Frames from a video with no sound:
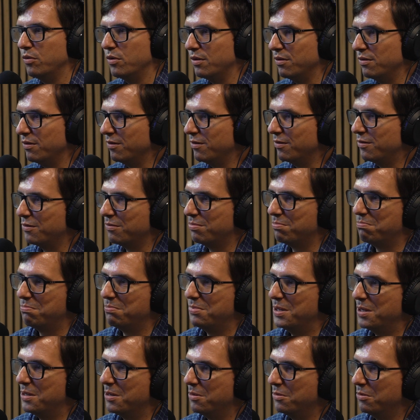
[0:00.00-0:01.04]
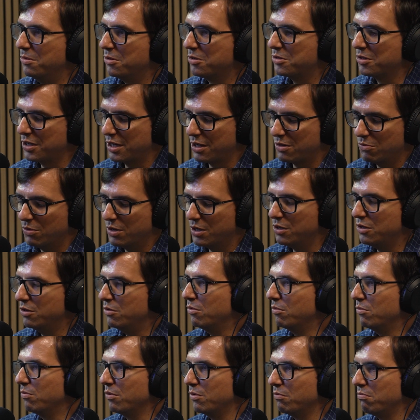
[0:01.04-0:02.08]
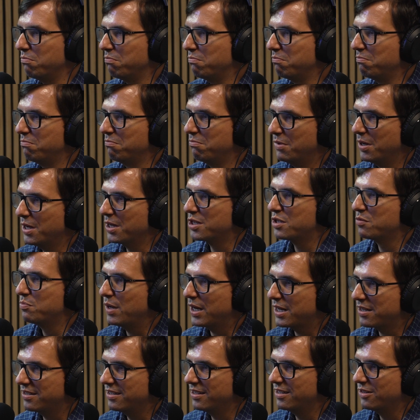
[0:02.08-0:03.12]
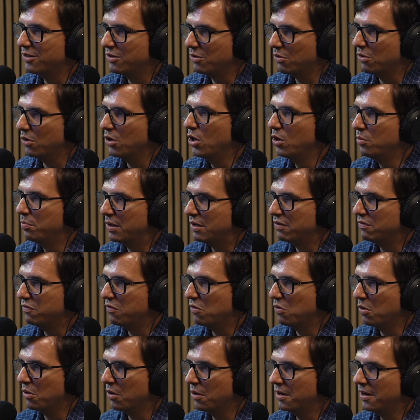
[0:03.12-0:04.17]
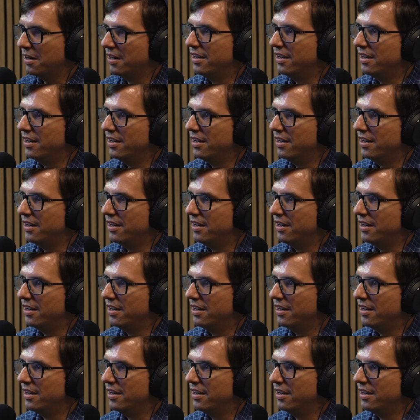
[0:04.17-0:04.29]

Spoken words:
and, looks like what you were expecting or hoping for.